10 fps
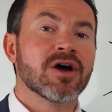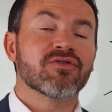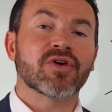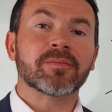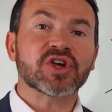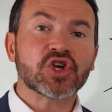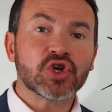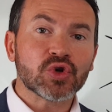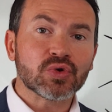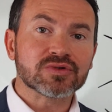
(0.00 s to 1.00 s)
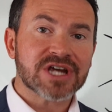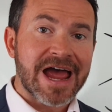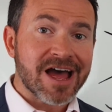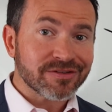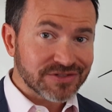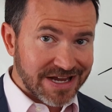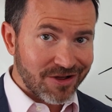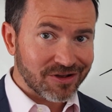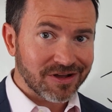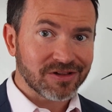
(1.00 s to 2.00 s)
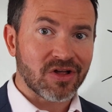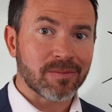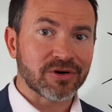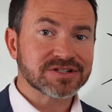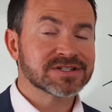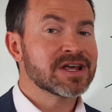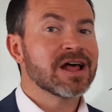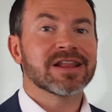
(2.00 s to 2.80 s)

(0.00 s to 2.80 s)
from huge out of town conglomerates